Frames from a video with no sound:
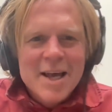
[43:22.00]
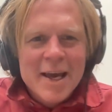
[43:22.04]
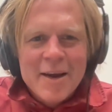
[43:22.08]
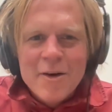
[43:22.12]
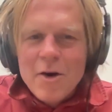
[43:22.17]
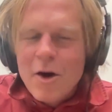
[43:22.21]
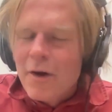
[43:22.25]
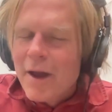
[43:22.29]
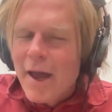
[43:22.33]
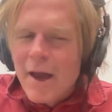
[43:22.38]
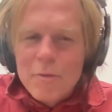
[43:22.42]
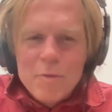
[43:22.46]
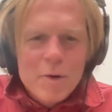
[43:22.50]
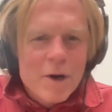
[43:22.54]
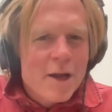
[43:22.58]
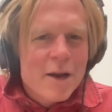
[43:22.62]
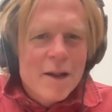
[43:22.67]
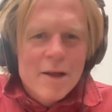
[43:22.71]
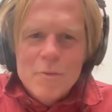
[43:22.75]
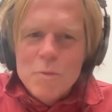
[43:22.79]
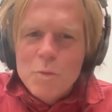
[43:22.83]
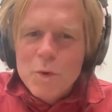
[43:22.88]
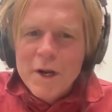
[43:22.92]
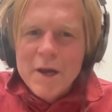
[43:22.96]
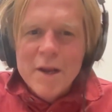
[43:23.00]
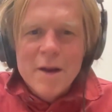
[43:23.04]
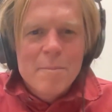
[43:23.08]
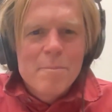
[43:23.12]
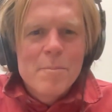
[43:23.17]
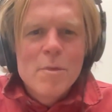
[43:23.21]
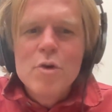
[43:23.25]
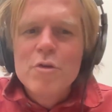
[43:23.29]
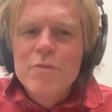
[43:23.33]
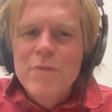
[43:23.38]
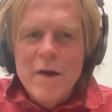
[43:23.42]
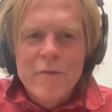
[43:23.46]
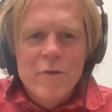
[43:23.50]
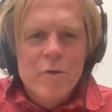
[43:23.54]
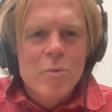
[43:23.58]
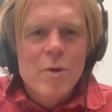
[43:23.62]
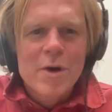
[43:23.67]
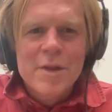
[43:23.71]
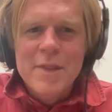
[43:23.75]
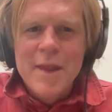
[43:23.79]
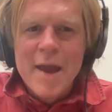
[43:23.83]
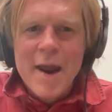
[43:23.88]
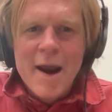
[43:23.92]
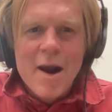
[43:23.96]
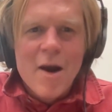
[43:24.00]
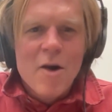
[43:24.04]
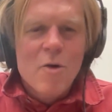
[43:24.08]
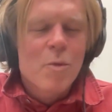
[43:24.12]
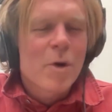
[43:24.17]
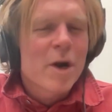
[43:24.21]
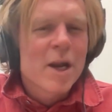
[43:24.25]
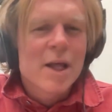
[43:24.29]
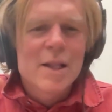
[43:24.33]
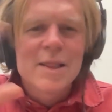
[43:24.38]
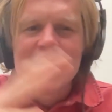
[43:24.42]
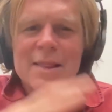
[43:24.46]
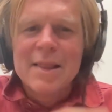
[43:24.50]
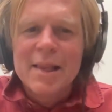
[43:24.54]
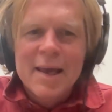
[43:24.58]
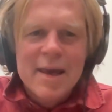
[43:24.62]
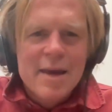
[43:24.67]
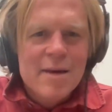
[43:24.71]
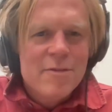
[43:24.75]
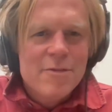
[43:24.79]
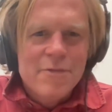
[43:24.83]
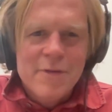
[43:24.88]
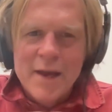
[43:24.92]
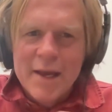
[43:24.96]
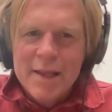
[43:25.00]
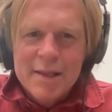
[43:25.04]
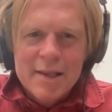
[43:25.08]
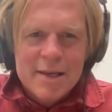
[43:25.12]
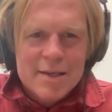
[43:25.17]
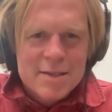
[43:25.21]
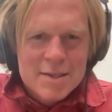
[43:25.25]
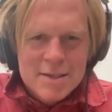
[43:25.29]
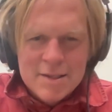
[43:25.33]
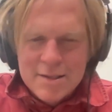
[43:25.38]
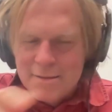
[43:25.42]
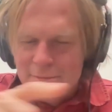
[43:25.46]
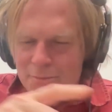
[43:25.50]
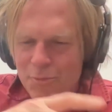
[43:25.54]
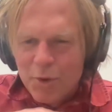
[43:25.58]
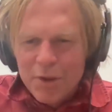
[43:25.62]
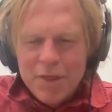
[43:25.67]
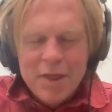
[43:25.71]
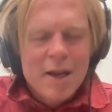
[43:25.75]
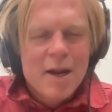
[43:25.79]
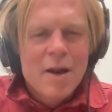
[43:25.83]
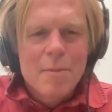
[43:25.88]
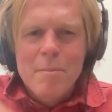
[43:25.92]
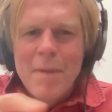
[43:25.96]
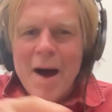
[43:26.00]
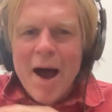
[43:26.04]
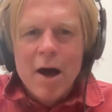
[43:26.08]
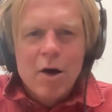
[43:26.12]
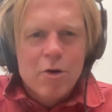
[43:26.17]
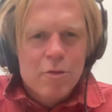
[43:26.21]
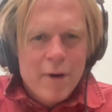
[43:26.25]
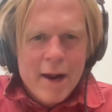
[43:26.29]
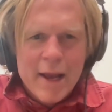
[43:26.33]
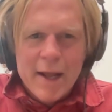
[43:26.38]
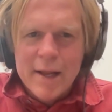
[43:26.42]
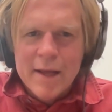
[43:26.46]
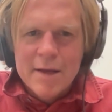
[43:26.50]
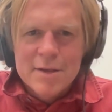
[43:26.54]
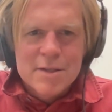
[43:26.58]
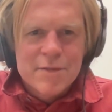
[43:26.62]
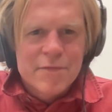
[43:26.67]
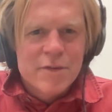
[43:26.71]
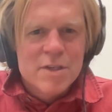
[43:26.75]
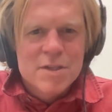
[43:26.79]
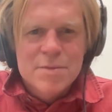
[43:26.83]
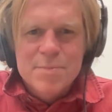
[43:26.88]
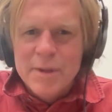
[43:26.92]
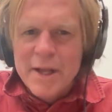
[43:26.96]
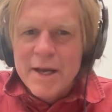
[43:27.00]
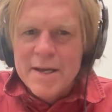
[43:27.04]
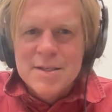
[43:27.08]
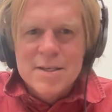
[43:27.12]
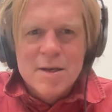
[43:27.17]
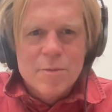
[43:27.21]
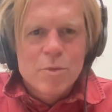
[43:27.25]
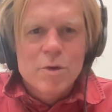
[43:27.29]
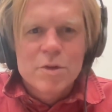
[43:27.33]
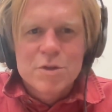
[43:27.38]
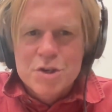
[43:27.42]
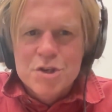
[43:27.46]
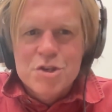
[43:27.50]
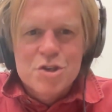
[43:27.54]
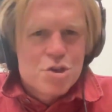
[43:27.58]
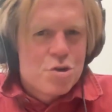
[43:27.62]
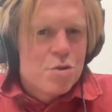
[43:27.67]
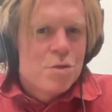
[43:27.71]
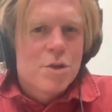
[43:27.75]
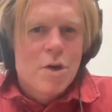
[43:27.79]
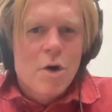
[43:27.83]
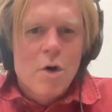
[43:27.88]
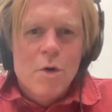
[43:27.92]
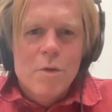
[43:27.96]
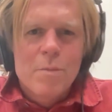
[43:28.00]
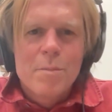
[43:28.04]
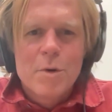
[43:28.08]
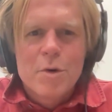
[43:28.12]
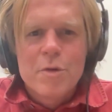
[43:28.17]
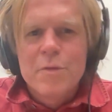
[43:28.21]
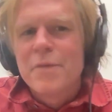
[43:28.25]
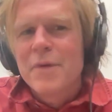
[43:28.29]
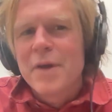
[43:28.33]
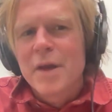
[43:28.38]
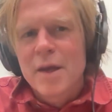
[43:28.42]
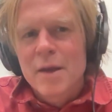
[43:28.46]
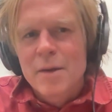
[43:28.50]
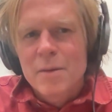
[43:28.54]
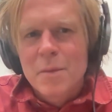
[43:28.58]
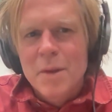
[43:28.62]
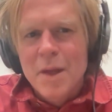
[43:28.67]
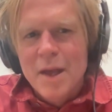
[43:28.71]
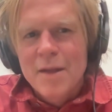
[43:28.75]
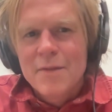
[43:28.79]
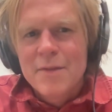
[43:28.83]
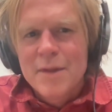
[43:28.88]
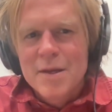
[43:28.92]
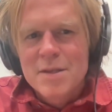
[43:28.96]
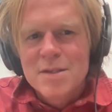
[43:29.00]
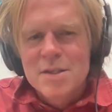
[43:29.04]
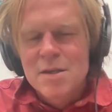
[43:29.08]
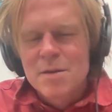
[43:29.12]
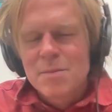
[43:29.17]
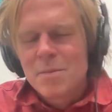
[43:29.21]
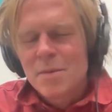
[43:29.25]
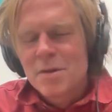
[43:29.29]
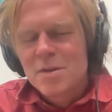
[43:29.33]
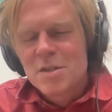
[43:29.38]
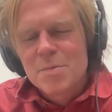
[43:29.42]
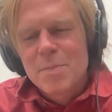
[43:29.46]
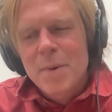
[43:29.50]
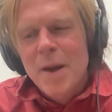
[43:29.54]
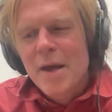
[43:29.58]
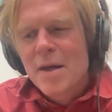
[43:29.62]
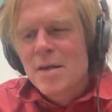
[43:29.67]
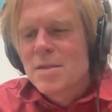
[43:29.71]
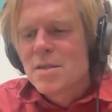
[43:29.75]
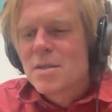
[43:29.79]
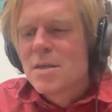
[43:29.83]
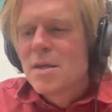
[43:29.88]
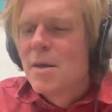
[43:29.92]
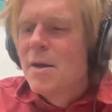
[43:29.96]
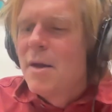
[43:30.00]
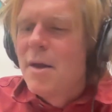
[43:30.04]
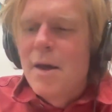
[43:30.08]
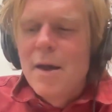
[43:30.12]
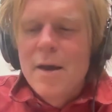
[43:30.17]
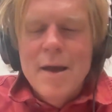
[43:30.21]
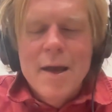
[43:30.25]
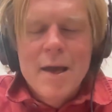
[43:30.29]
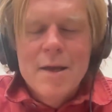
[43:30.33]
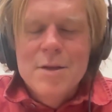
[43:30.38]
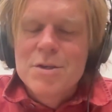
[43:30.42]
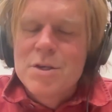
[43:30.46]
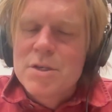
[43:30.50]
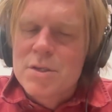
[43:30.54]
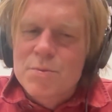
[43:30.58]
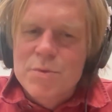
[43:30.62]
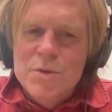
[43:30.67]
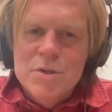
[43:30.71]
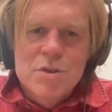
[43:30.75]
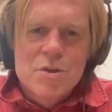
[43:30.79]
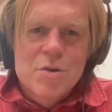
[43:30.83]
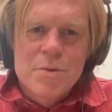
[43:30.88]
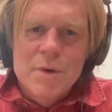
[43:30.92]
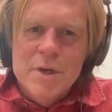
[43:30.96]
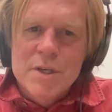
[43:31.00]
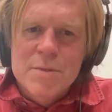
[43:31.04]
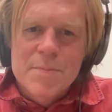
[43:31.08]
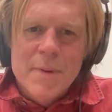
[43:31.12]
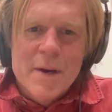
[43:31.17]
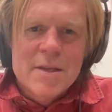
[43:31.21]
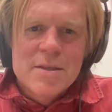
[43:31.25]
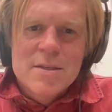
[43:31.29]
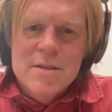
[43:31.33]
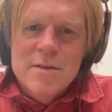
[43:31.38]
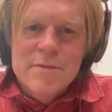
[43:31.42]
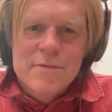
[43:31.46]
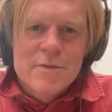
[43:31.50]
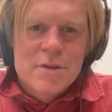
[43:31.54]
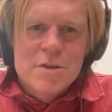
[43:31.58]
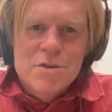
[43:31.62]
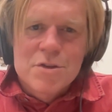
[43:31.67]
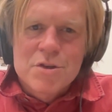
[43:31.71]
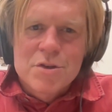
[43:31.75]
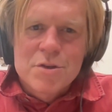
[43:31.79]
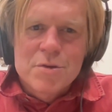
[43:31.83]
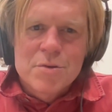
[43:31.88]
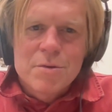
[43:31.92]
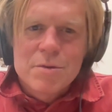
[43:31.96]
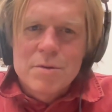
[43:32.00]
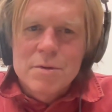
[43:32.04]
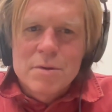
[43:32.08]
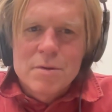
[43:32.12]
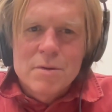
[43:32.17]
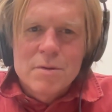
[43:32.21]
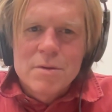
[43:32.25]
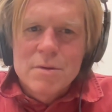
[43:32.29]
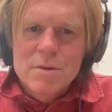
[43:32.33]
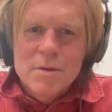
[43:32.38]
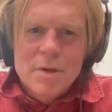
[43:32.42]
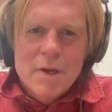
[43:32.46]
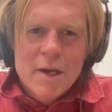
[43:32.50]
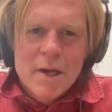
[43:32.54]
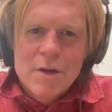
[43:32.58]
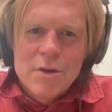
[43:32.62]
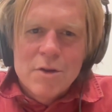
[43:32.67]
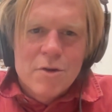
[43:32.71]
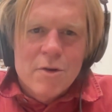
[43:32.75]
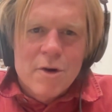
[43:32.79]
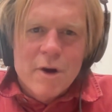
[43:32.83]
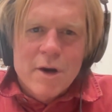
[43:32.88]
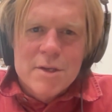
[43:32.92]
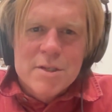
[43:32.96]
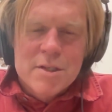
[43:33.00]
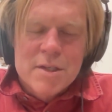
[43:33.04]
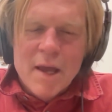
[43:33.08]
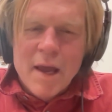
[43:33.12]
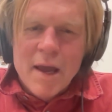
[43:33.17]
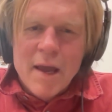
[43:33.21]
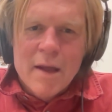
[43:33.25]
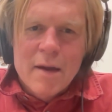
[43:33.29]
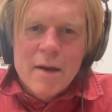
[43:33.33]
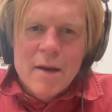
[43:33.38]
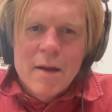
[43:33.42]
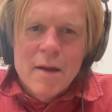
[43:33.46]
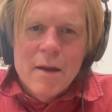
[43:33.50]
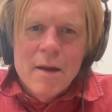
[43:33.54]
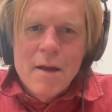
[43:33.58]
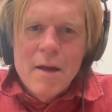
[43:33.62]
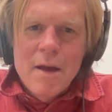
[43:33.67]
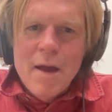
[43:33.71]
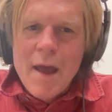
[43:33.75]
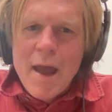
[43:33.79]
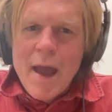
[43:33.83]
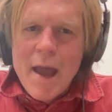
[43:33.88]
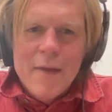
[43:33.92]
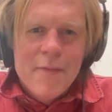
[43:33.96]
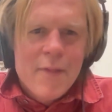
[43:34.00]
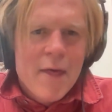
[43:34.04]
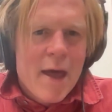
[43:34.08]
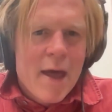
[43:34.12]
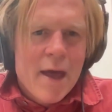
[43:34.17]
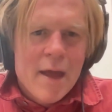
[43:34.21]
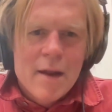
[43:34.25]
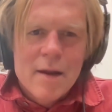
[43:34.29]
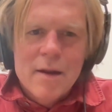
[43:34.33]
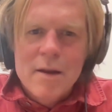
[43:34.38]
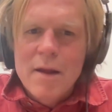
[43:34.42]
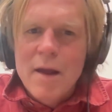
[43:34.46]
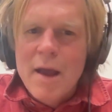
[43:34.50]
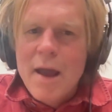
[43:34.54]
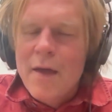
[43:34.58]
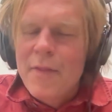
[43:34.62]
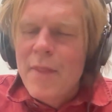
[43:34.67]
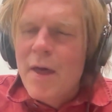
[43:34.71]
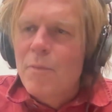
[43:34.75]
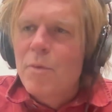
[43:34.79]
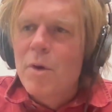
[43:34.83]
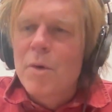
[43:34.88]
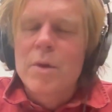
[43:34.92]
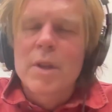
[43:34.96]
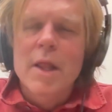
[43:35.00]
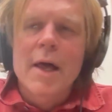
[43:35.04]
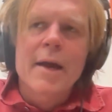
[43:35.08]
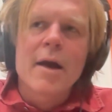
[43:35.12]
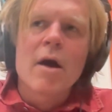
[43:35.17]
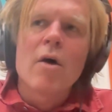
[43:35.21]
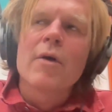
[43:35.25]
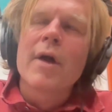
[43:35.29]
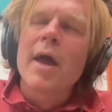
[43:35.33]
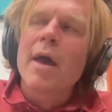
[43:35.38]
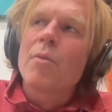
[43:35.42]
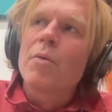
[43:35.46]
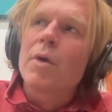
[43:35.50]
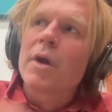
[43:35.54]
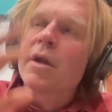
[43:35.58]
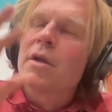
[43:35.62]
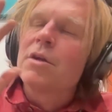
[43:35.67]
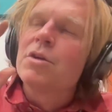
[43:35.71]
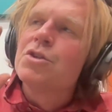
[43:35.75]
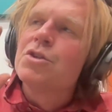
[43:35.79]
like, okay, we're gonna move everyone there. We're gonna live in this within a mile radius of this place, and we'll just shoot the whole movie in this space. It just was too expensive to shoot in New York State. And then we were like, okay, we're gonna